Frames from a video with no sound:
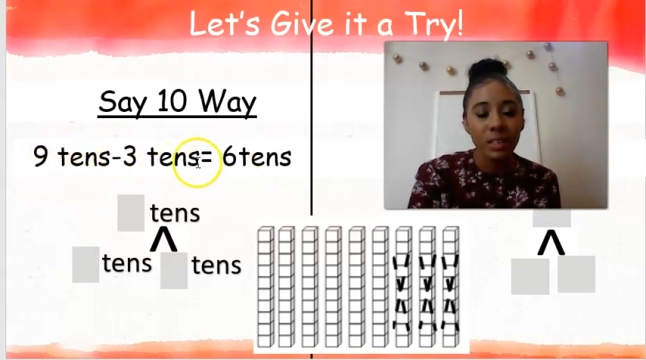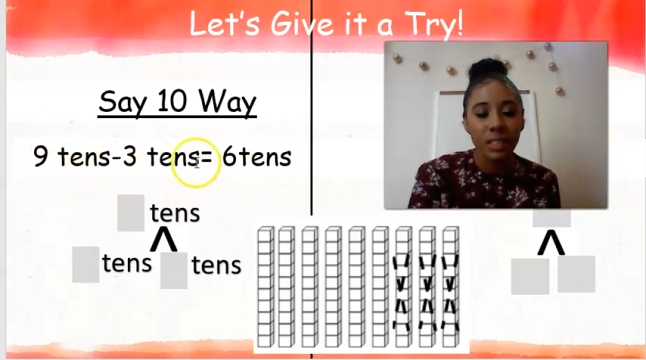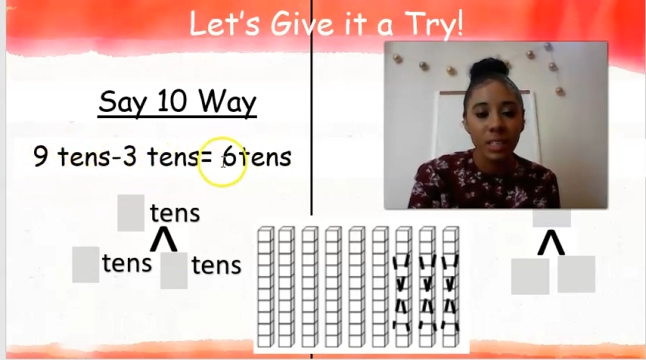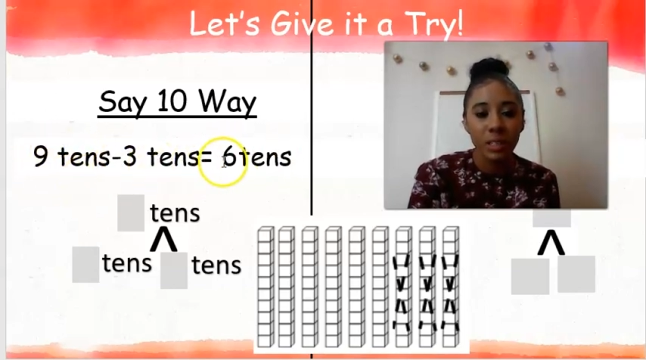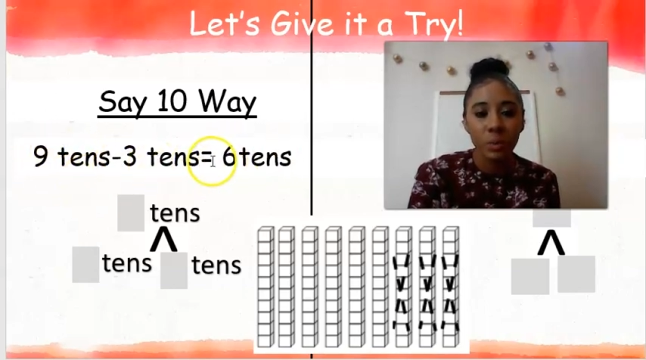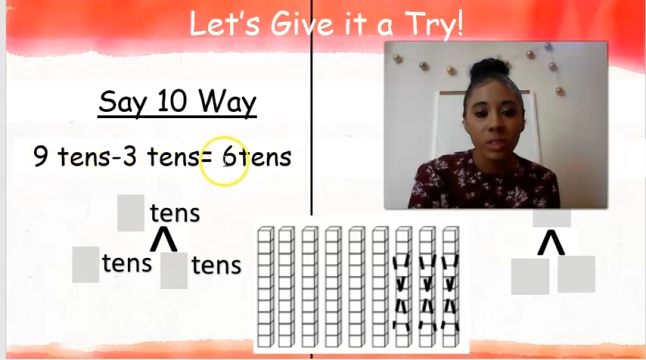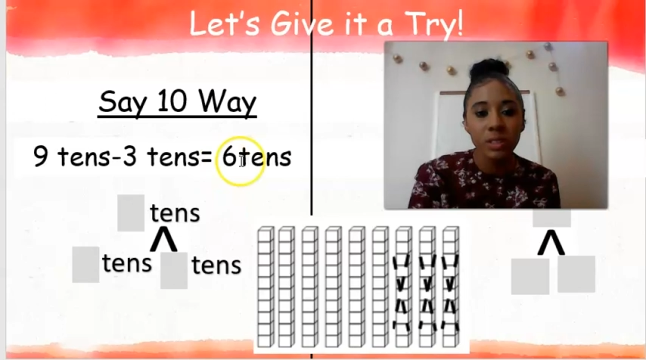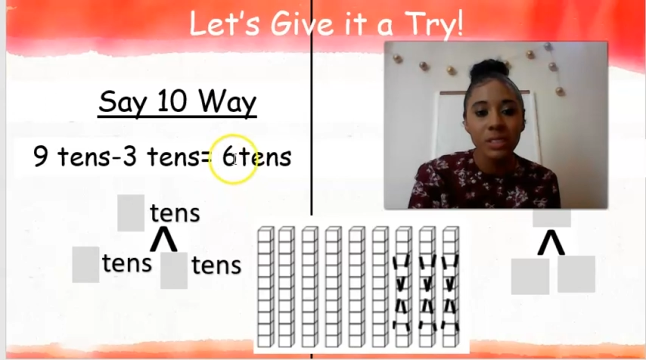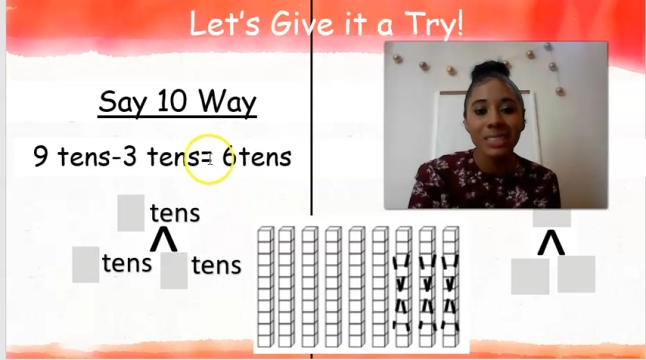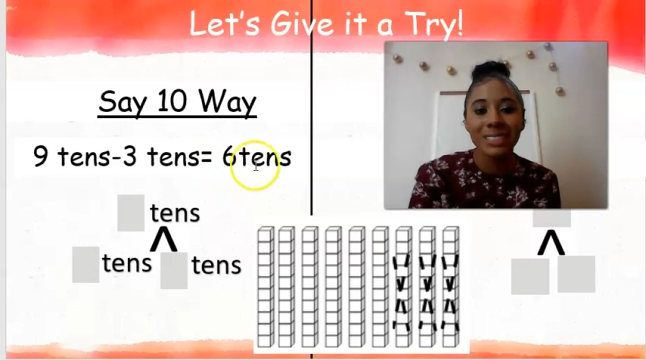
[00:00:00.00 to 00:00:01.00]

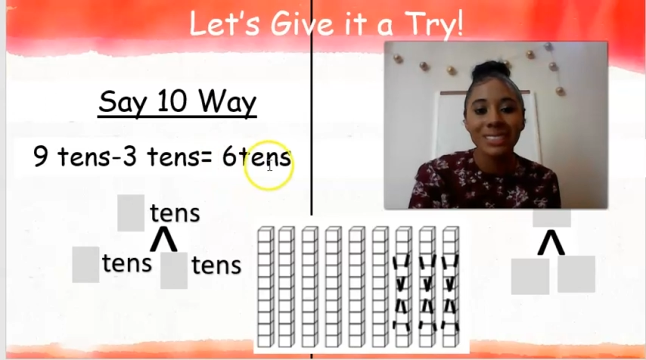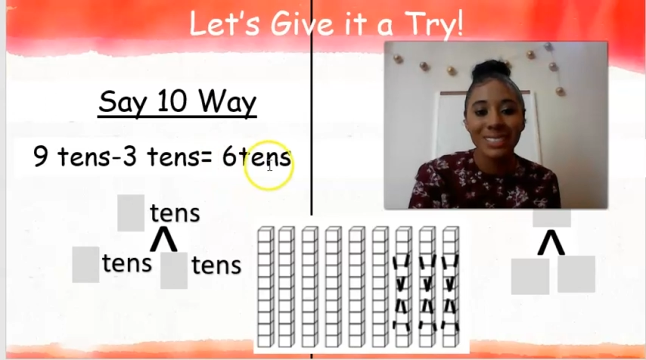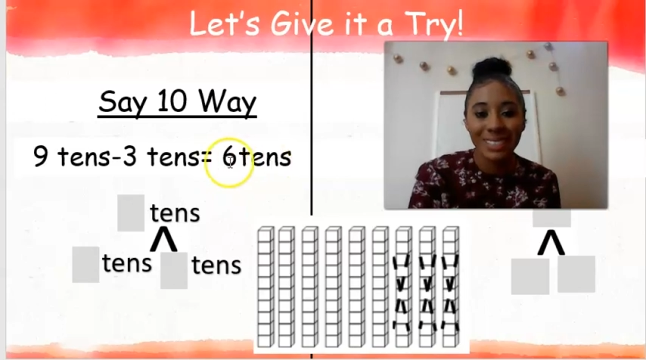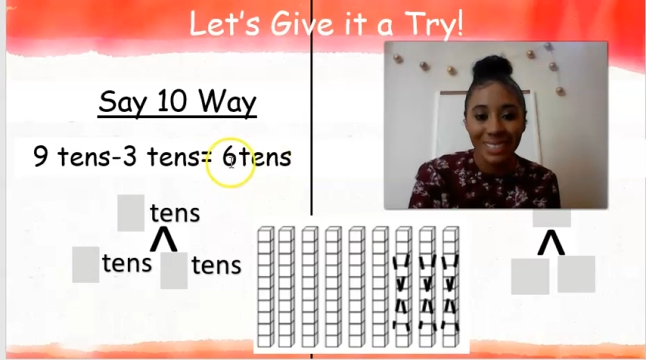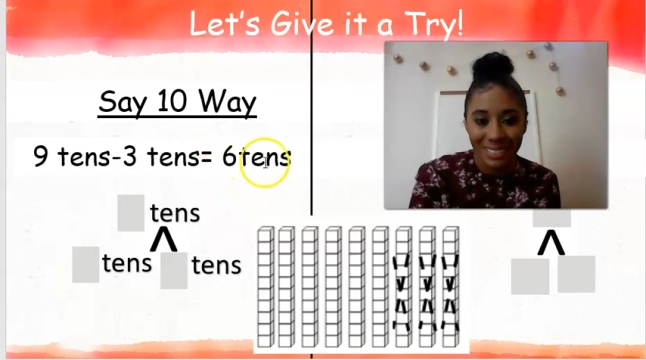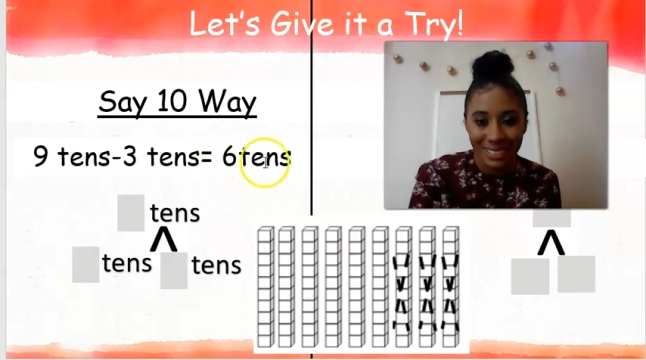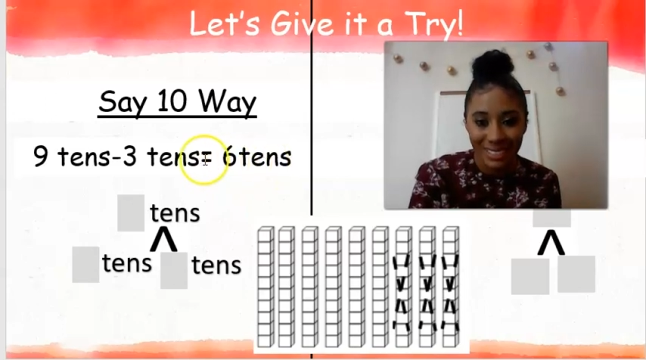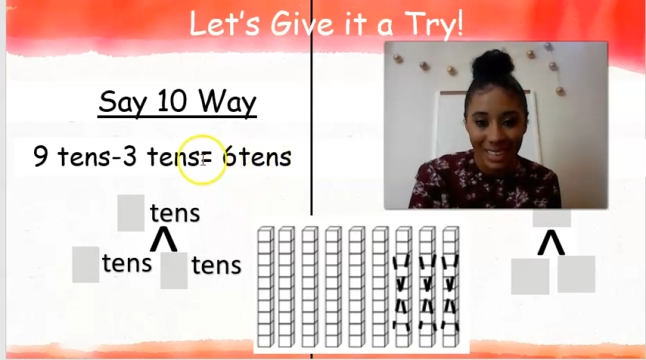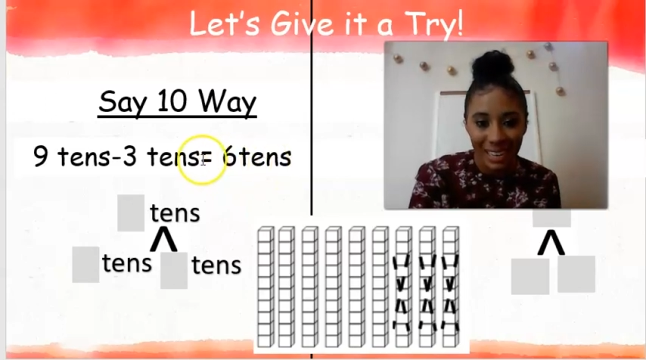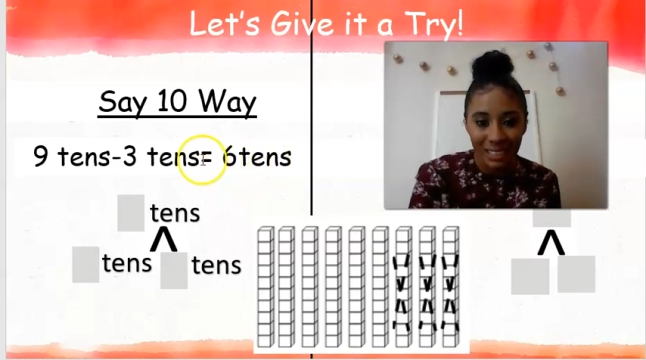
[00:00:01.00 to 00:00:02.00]
equals 6
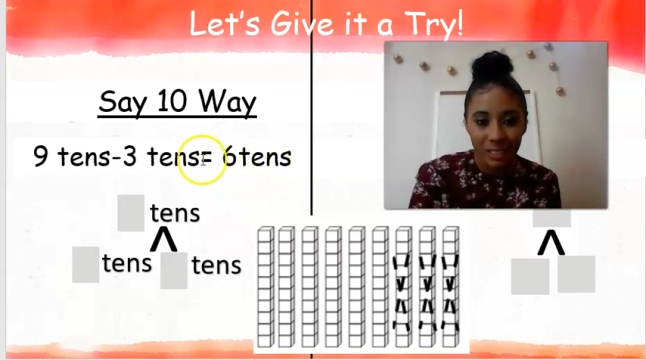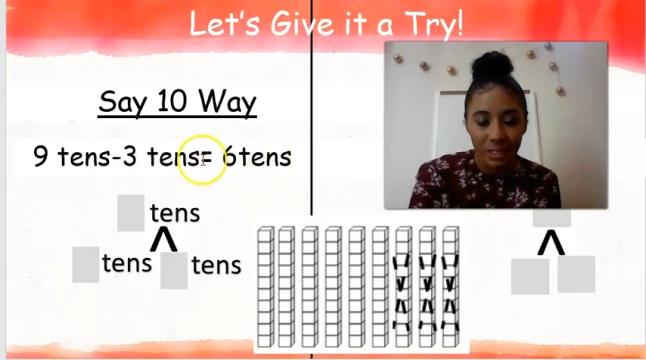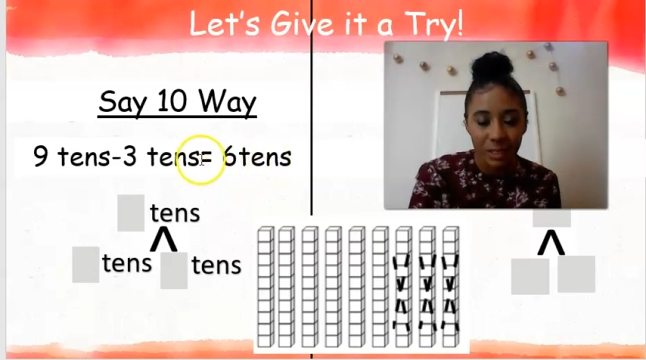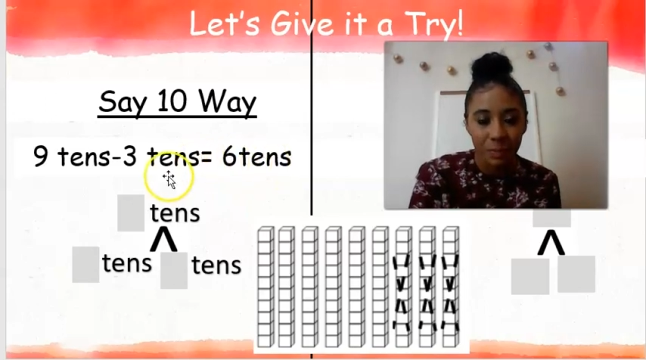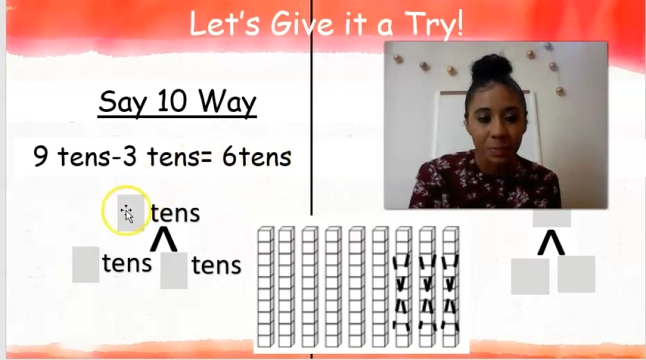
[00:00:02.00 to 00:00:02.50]
10s.